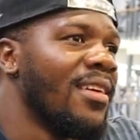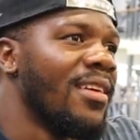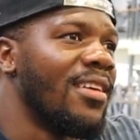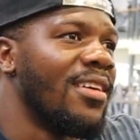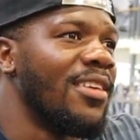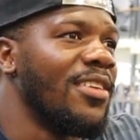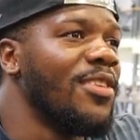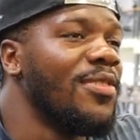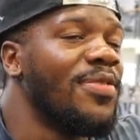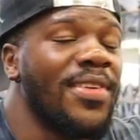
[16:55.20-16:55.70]

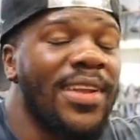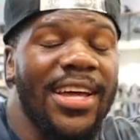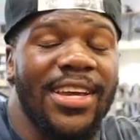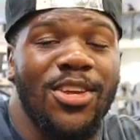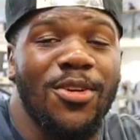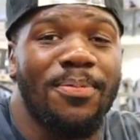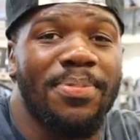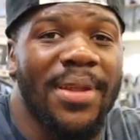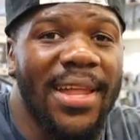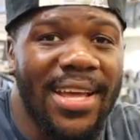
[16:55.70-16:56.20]
or you feel like
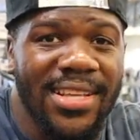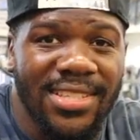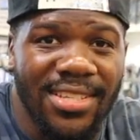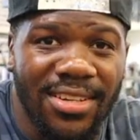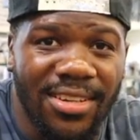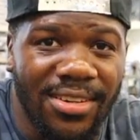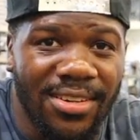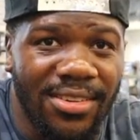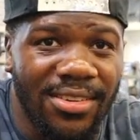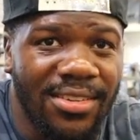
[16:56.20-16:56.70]
you
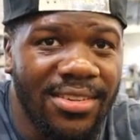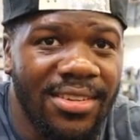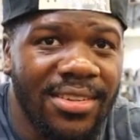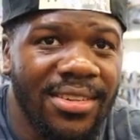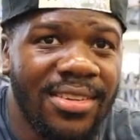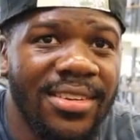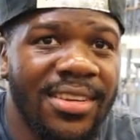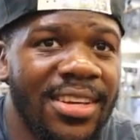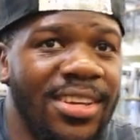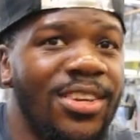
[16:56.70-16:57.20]
plateaued
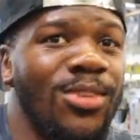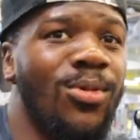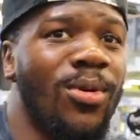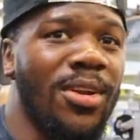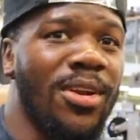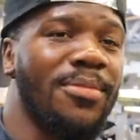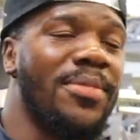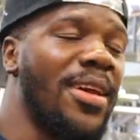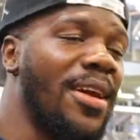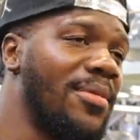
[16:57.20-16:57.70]
and you
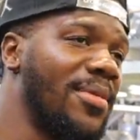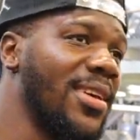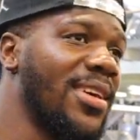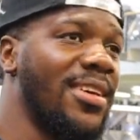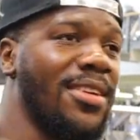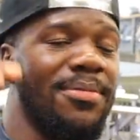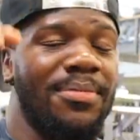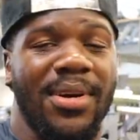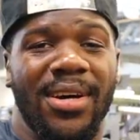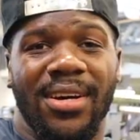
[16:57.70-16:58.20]
want to be able to
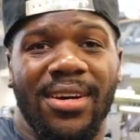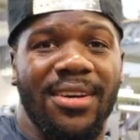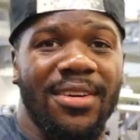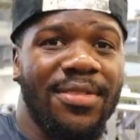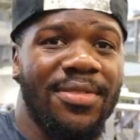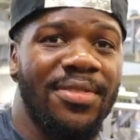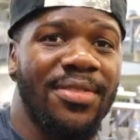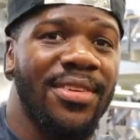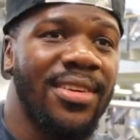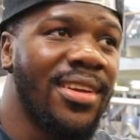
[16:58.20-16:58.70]
get above,
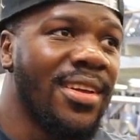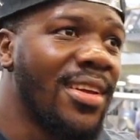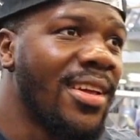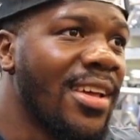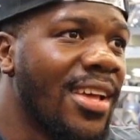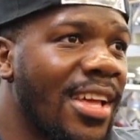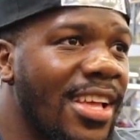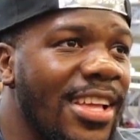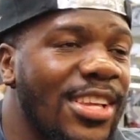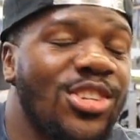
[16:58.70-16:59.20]

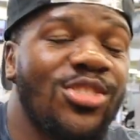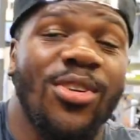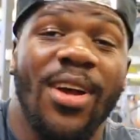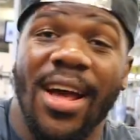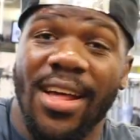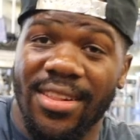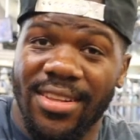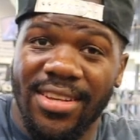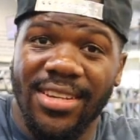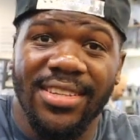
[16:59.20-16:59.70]

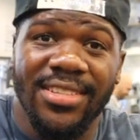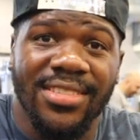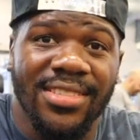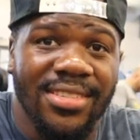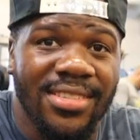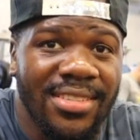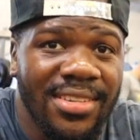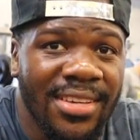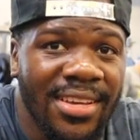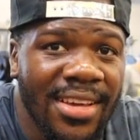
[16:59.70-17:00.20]
try
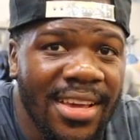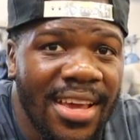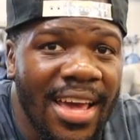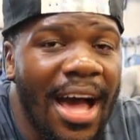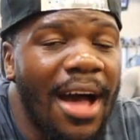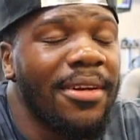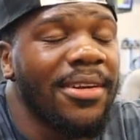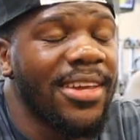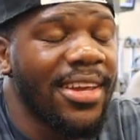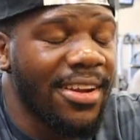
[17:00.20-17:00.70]
this.
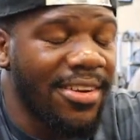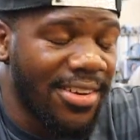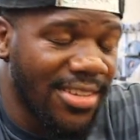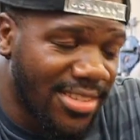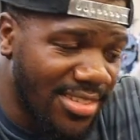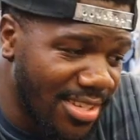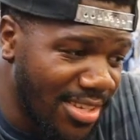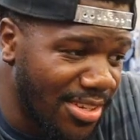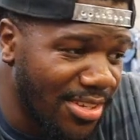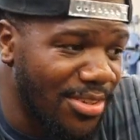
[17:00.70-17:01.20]
I'll
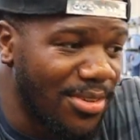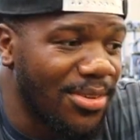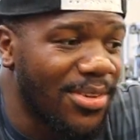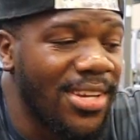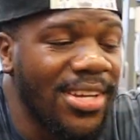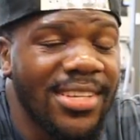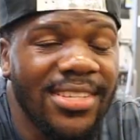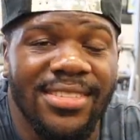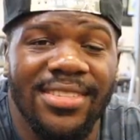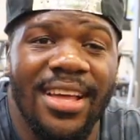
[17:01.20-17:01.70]
guarantee you,
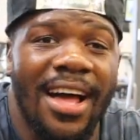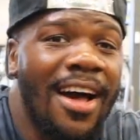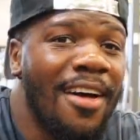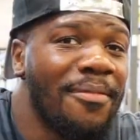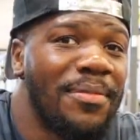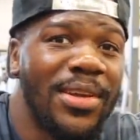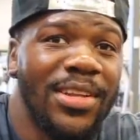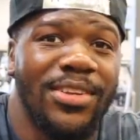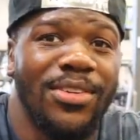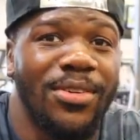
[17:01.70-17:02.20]
because
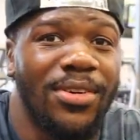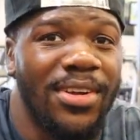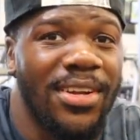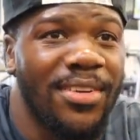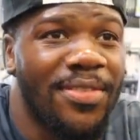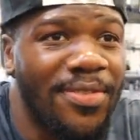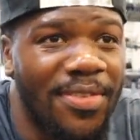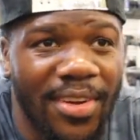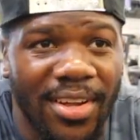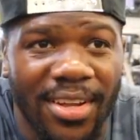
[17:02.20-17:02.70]
I've been doing
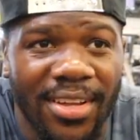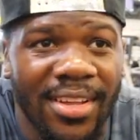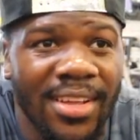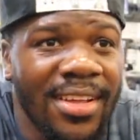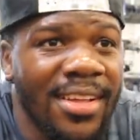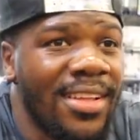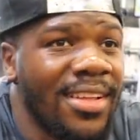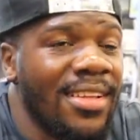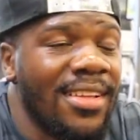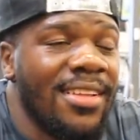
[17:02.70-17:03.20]
it for
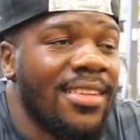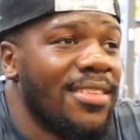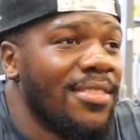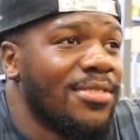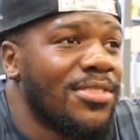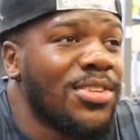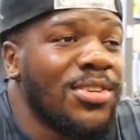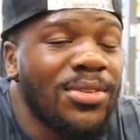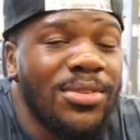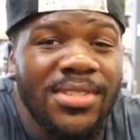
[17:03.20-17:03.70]

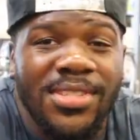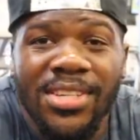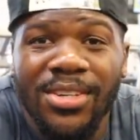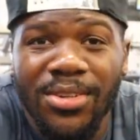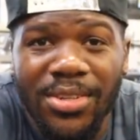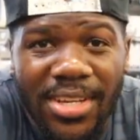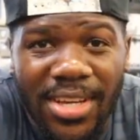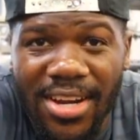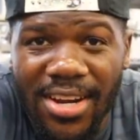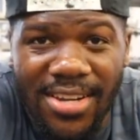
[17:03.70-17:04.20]
2
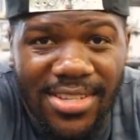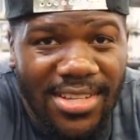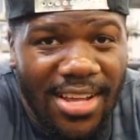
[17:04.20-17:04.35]
years